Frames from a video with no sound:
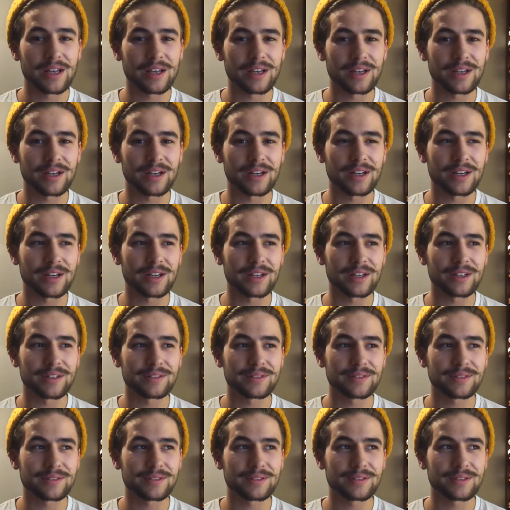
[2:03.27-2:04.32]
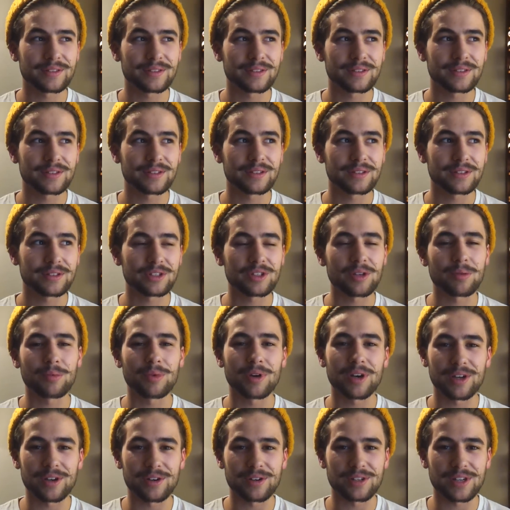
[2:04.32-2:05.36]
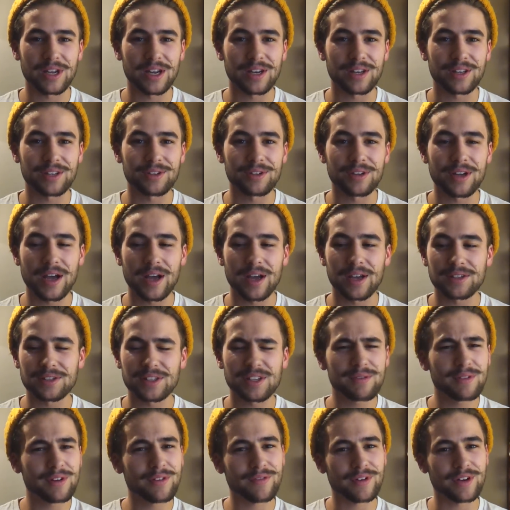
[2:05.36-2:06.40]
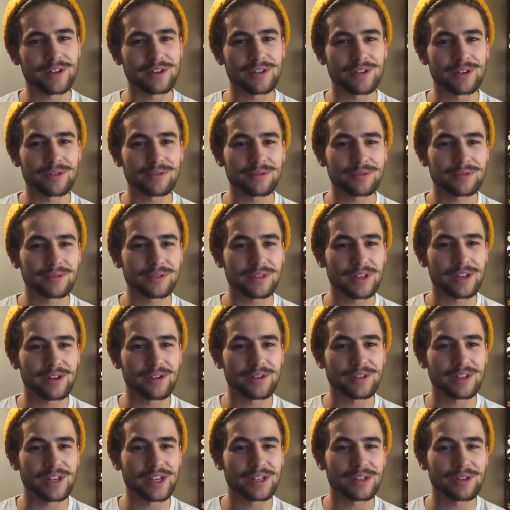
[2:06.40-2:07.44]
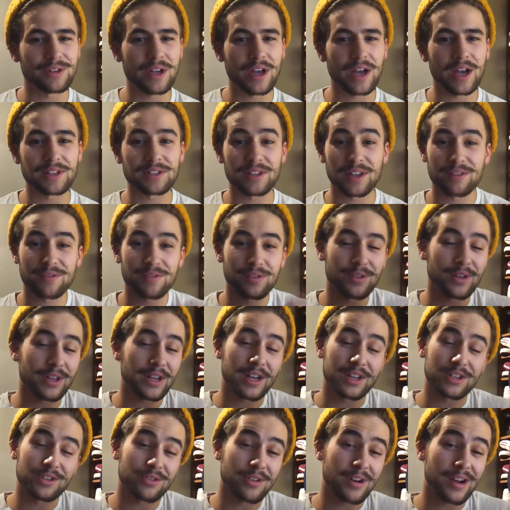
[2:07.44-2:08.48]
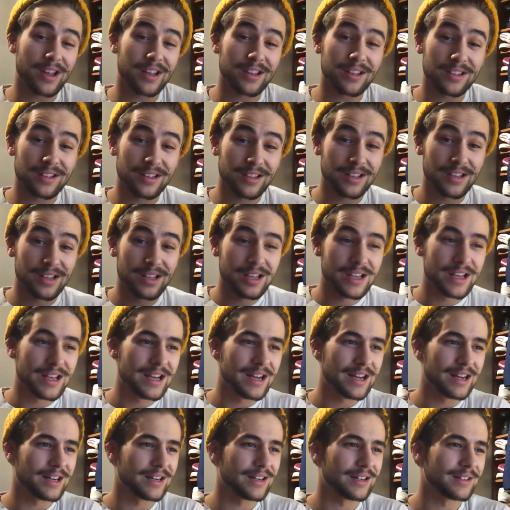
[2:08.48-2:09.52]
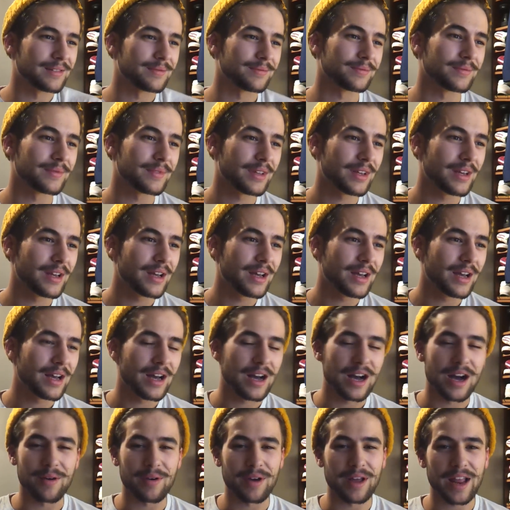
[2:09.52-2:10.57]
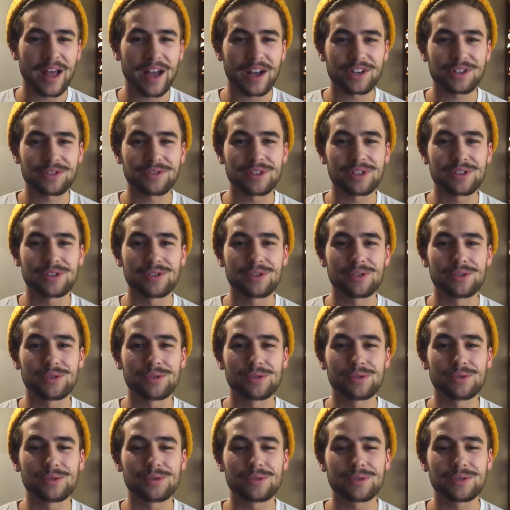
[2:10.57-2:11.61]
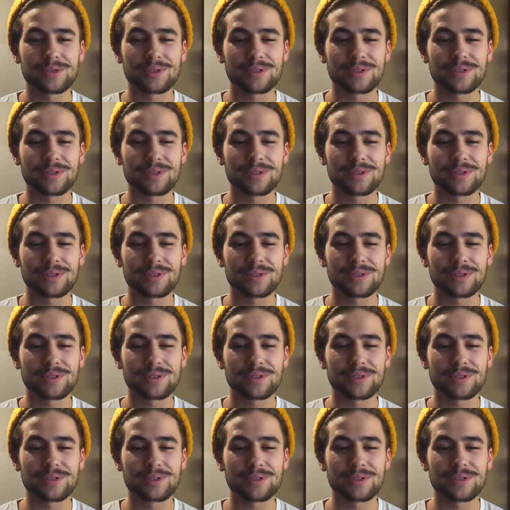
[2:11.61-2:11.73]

uh, somewhat entertaining you guys. Even if I don't entertain you guys, I feel like I try. Um, I'm going to actually do